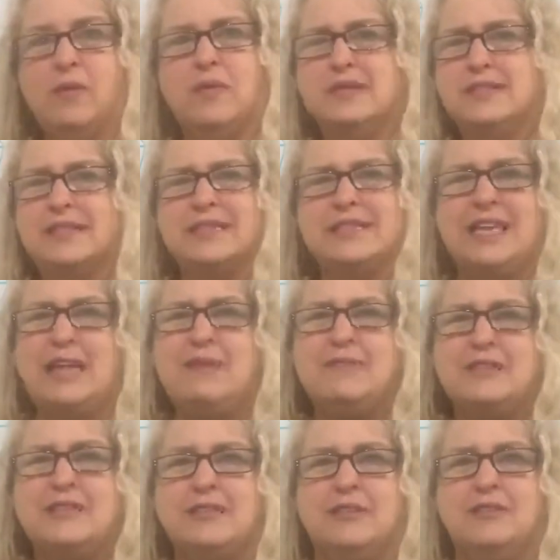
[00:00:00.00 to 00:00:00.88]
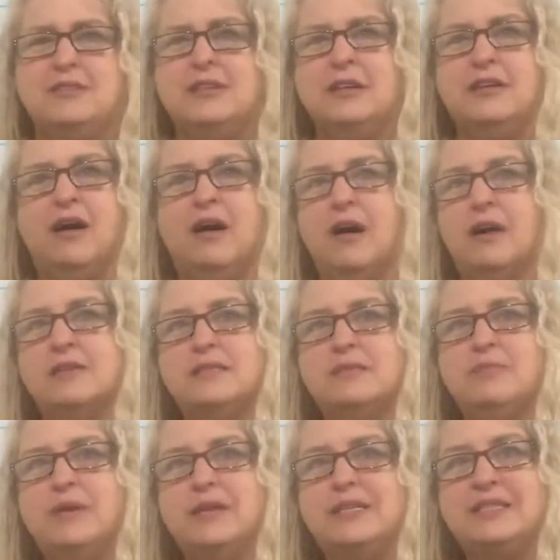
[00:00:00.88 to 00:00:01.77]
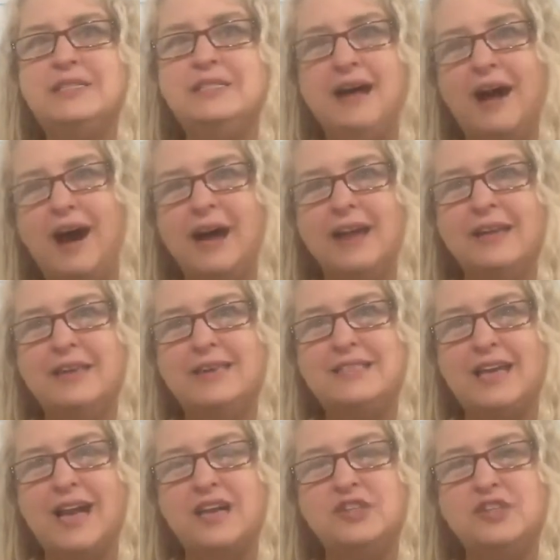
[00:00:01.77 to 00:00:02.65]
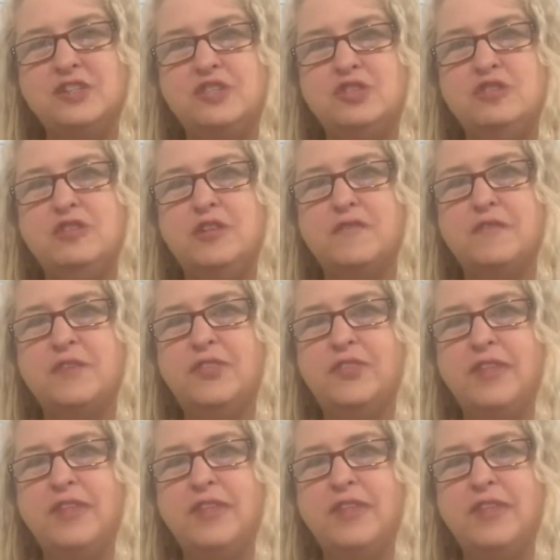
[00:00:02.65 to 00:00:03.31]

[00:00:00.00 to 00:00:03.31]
was the same as closing costs, but it's not. It's actually 2 different